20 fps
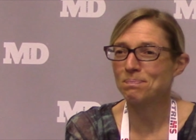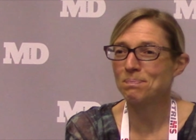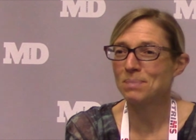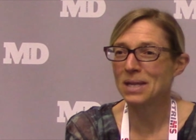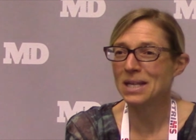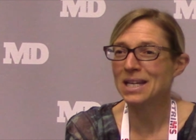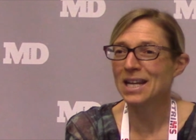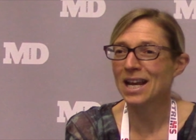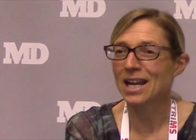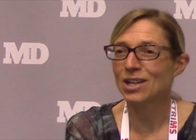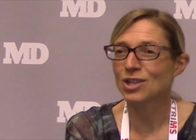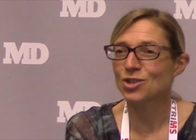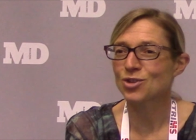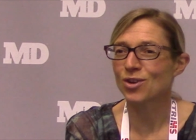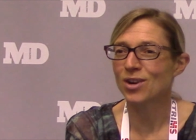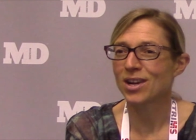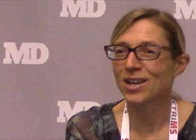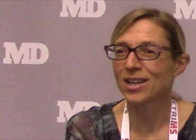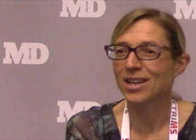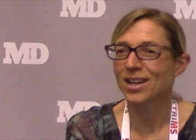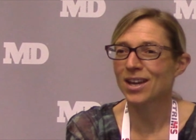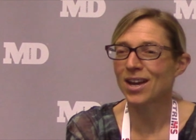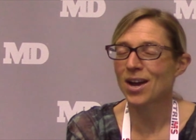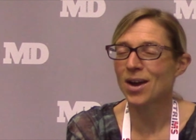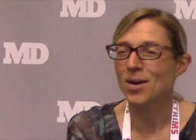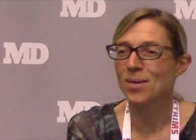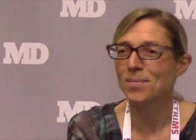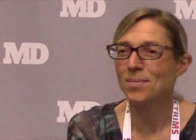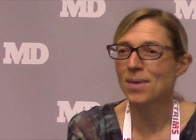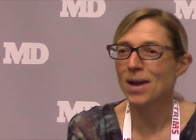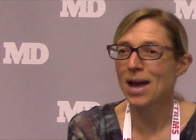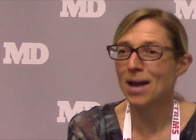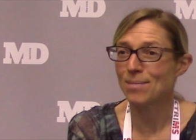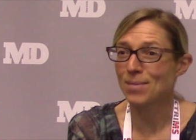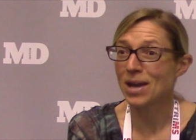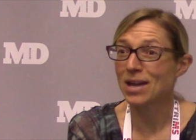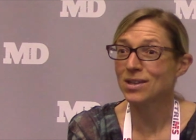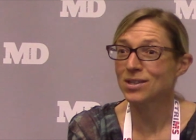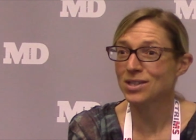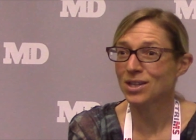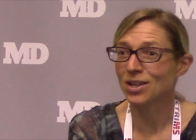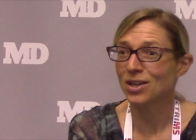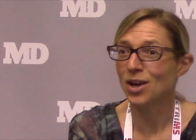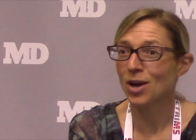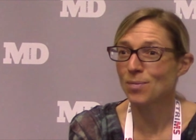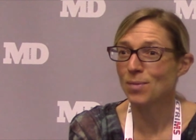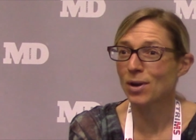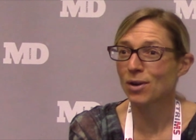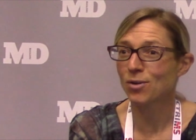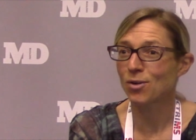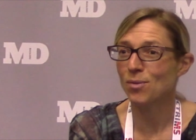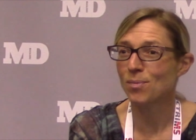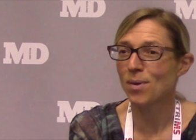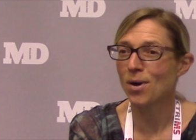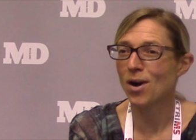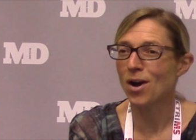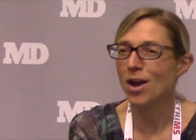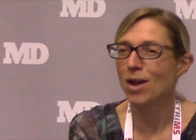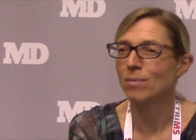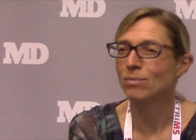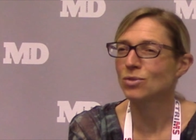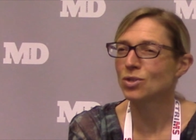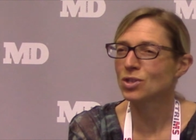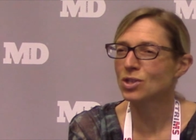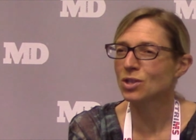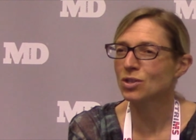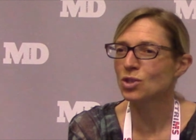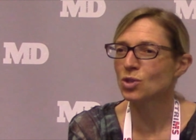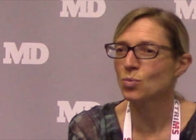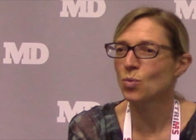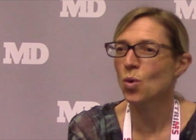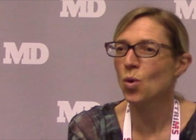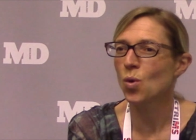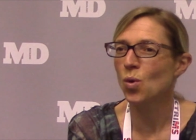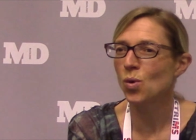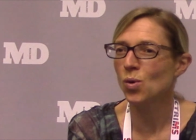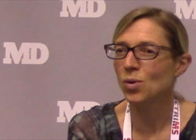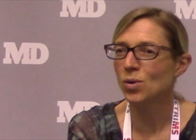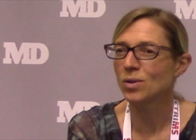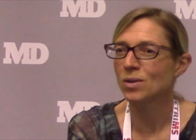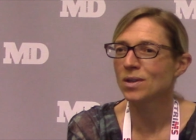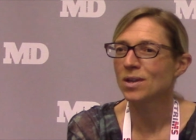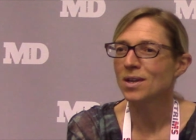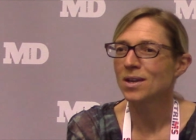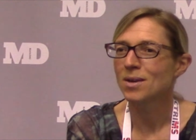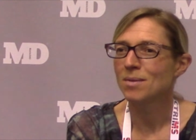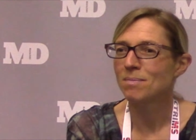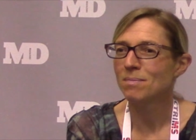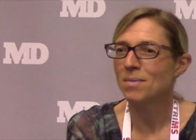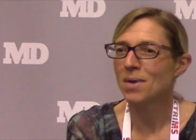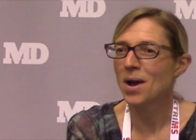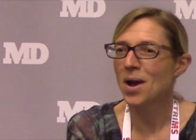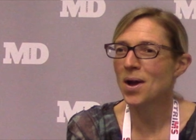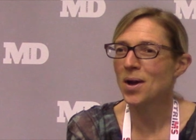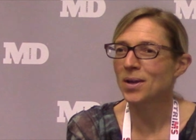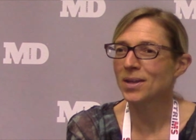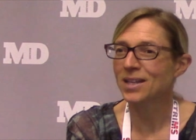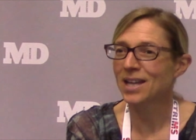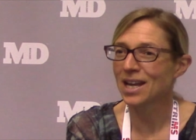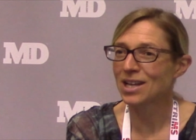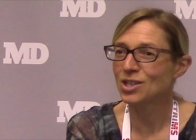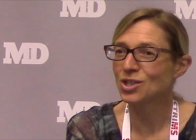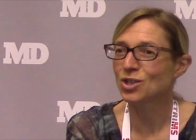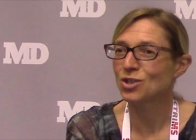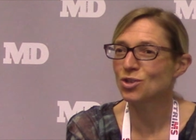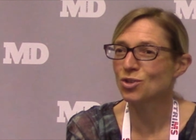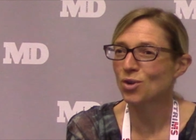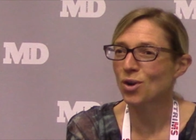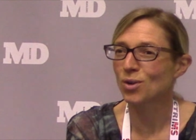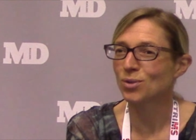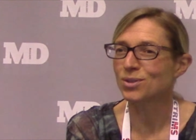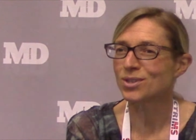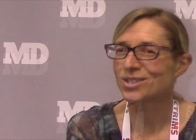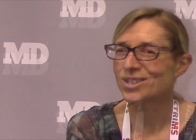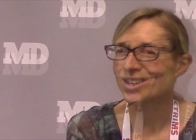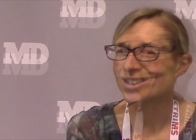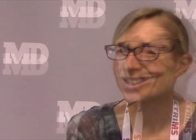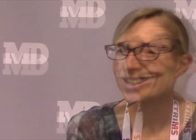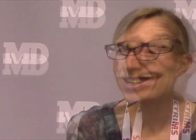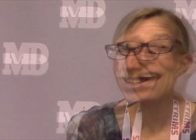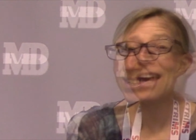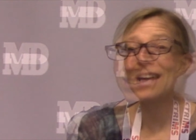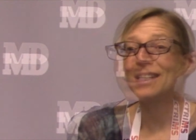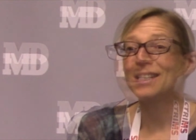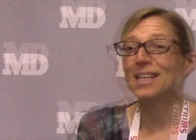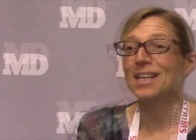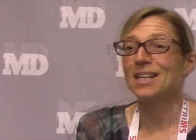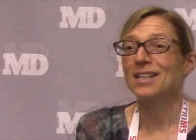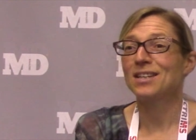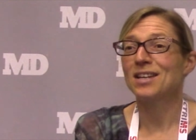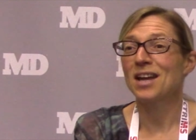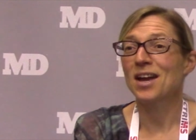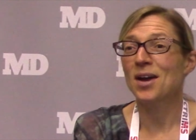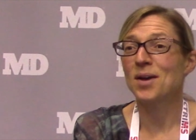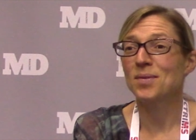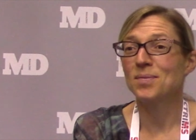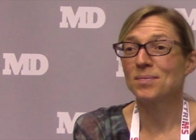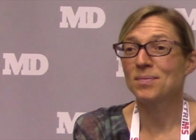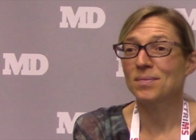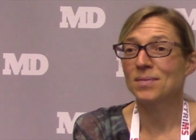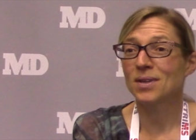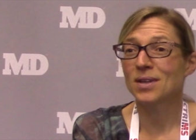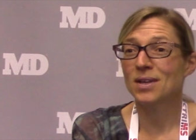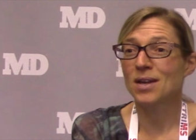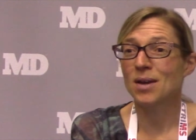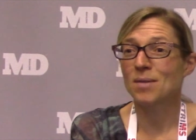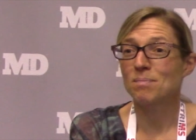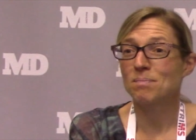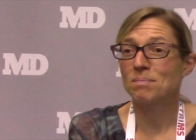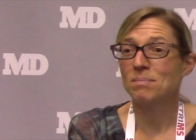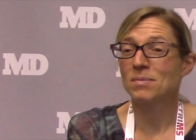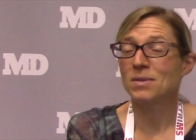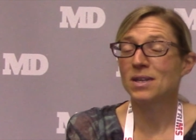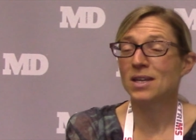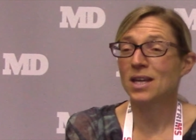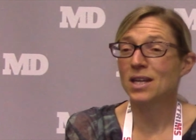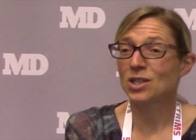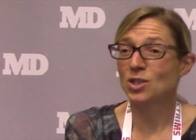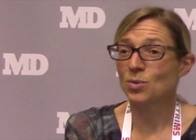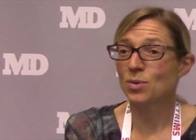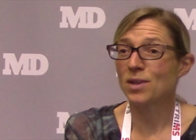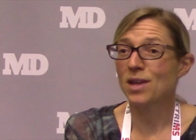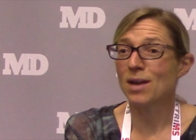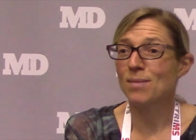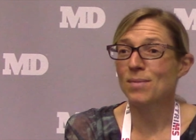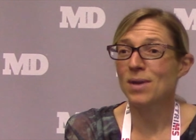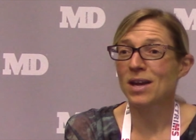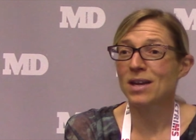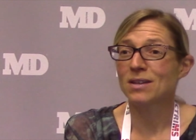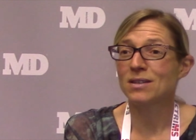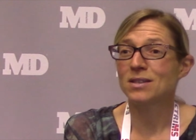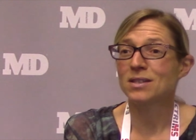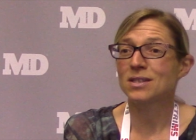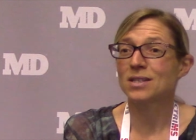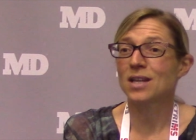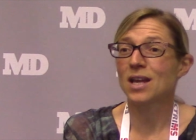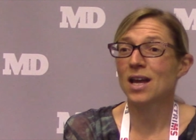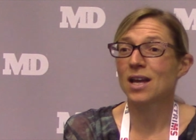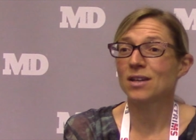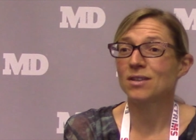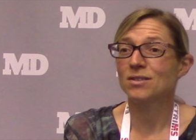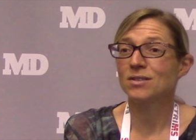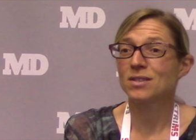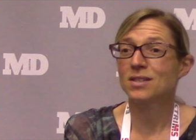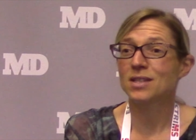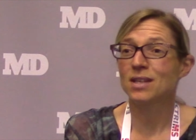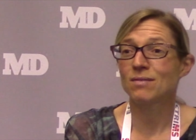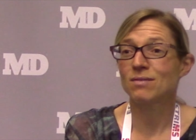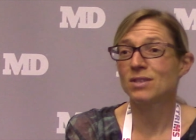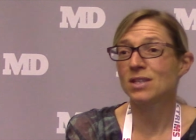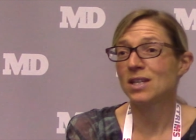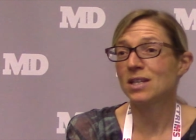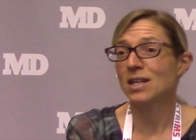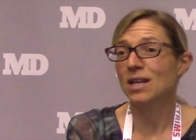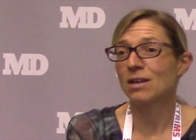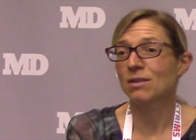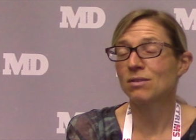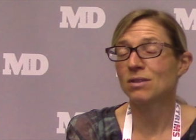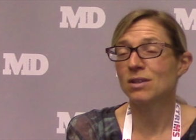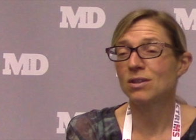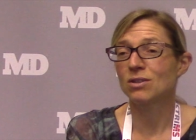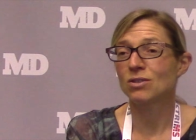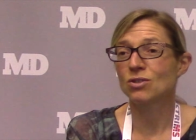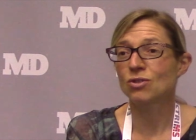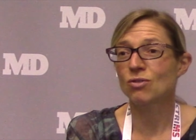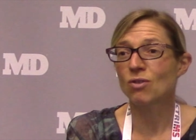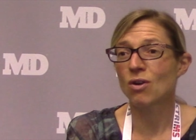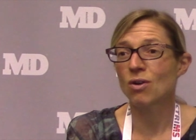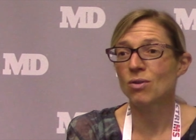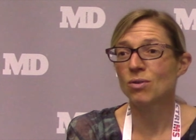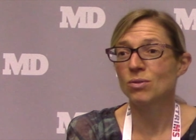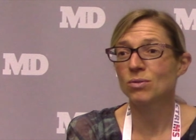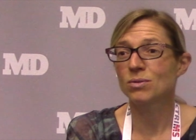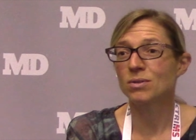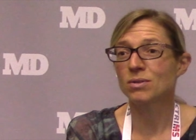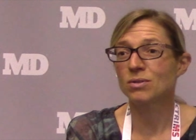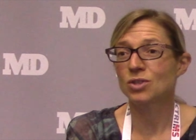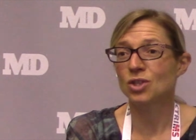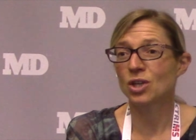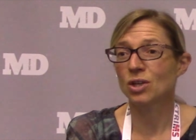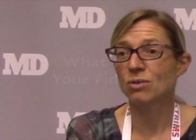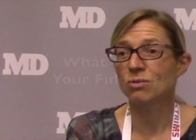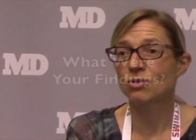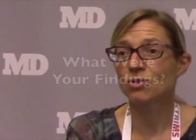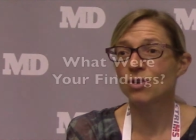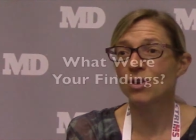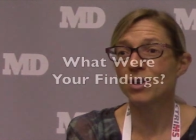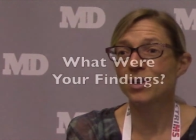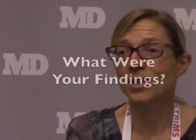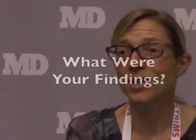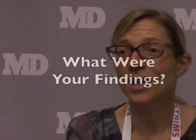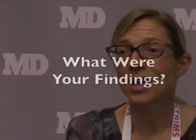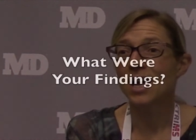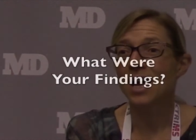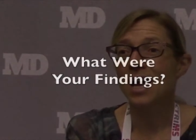pediatric MS and gut microbiome, just a small case control study. 18 kids with MS and 17 healthy control children.